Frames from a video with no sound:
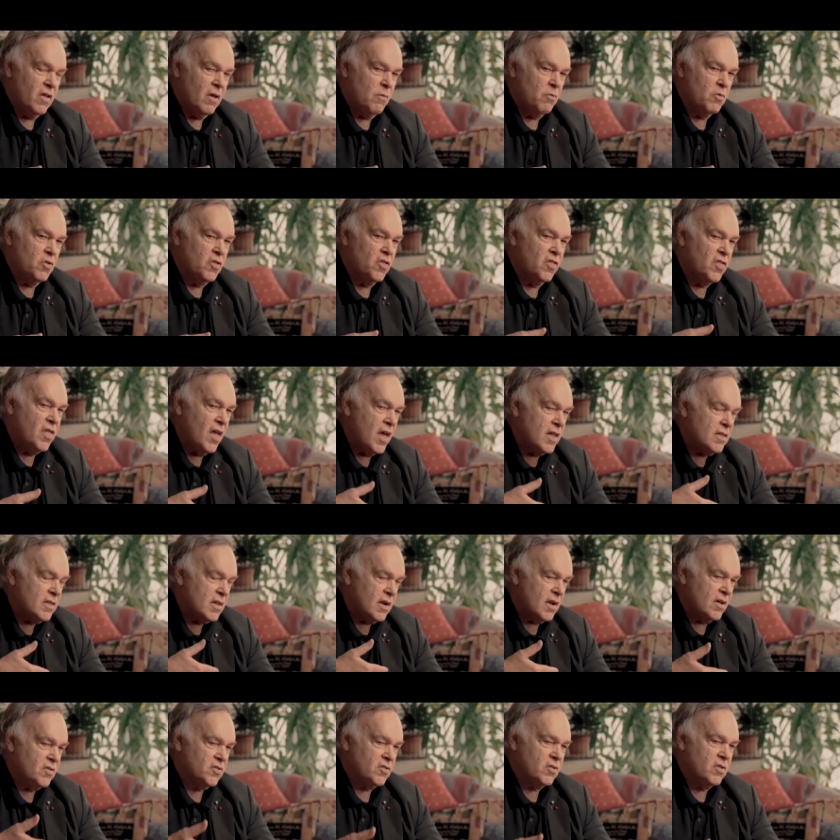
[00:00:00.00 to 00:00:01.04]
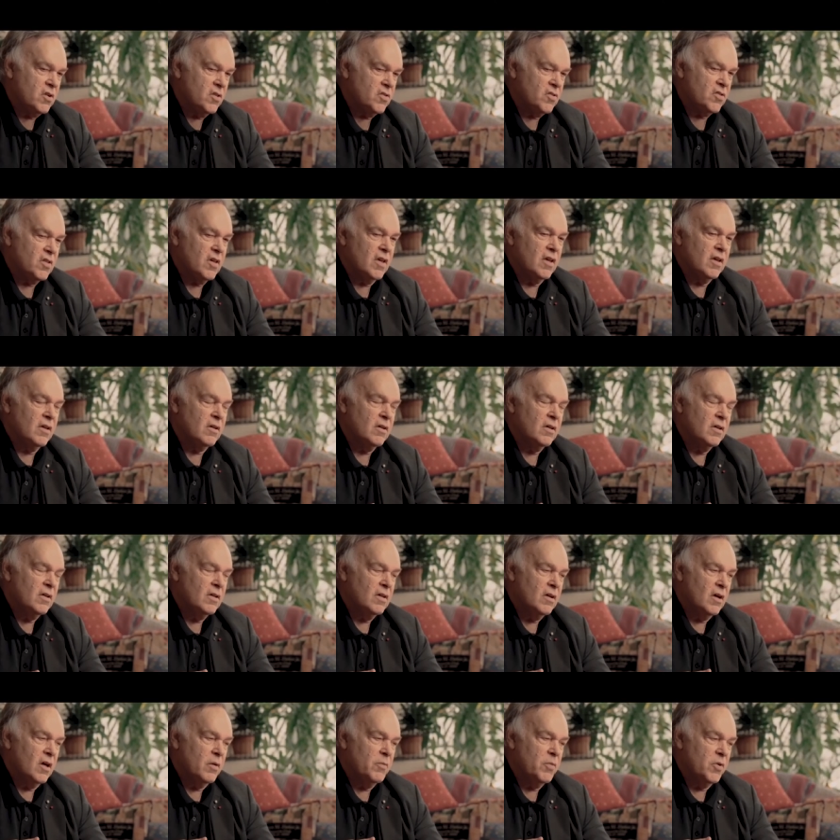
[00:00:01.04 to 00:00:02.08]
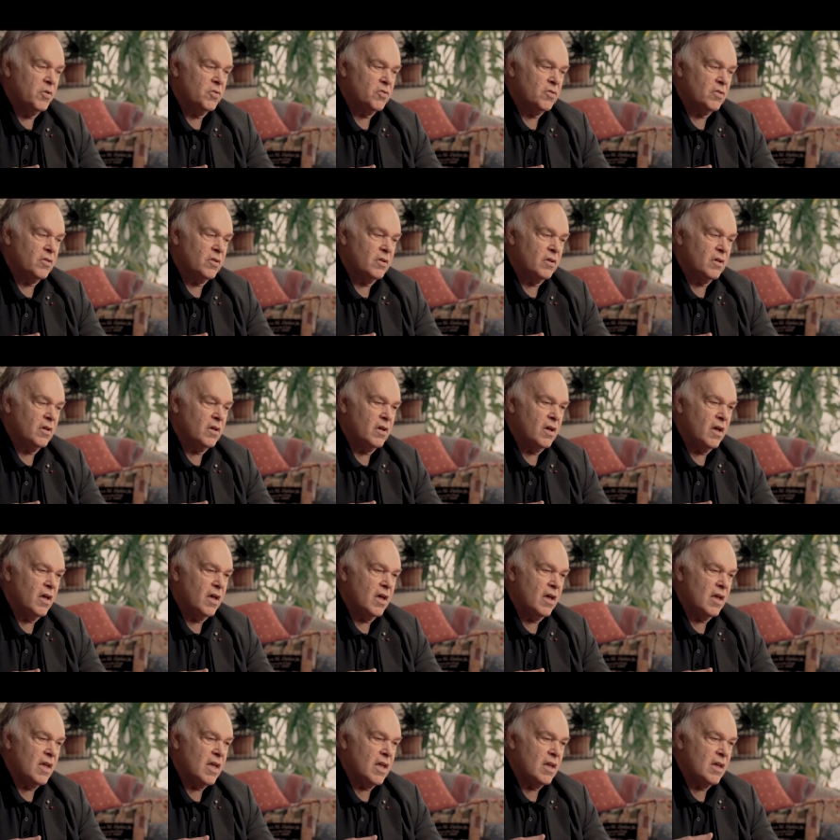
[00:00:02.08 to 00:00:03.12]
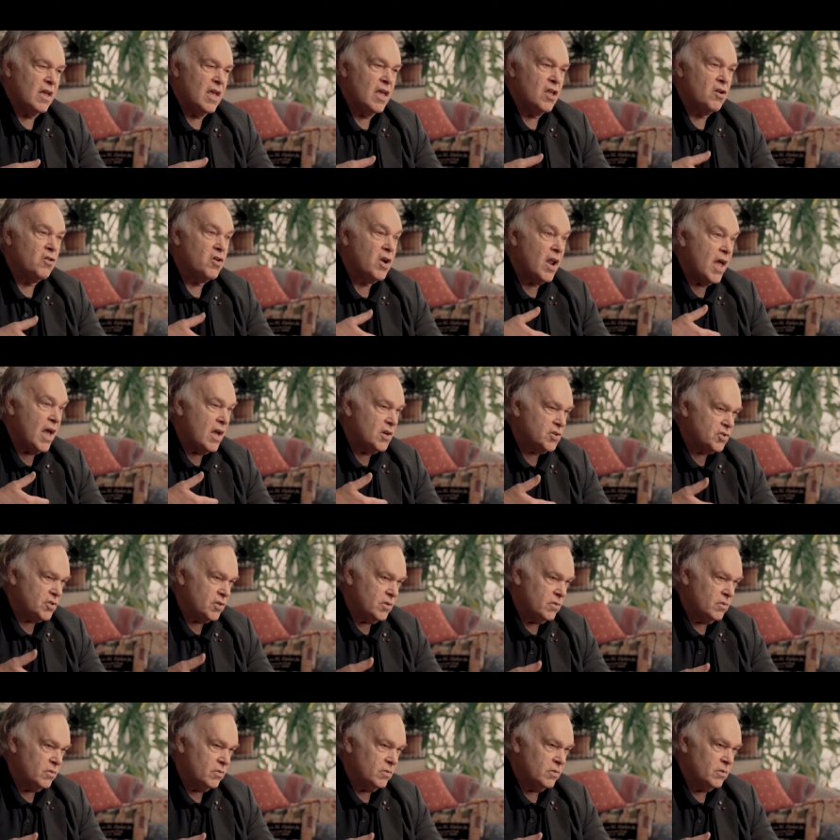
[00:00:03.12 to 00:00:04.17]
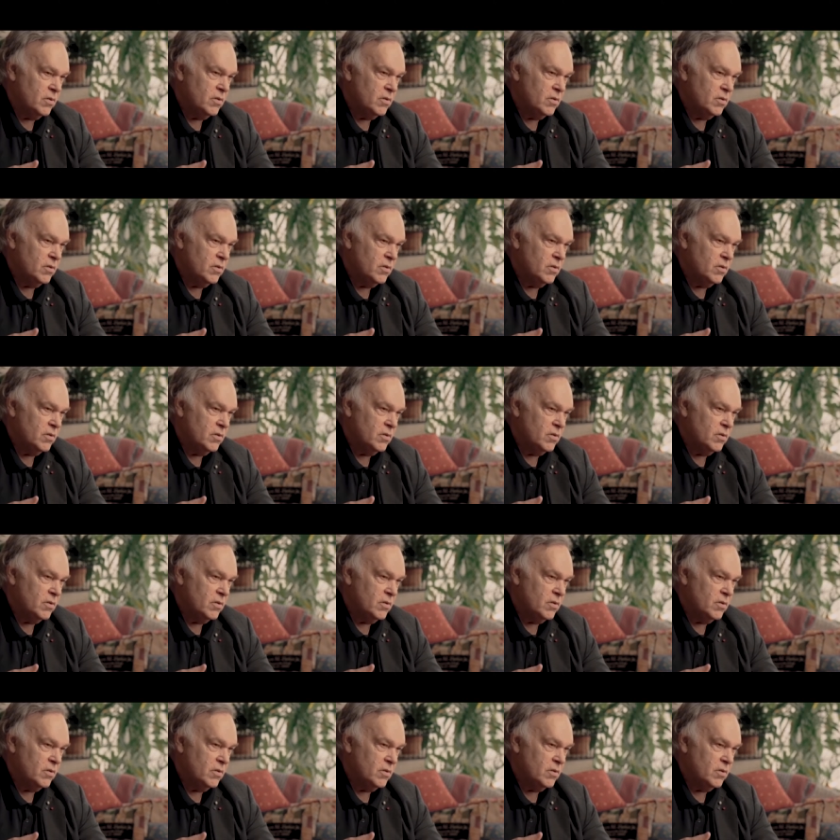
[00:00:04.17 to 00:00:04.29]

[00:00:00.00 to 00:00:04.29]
It was then that I started seeing almost an international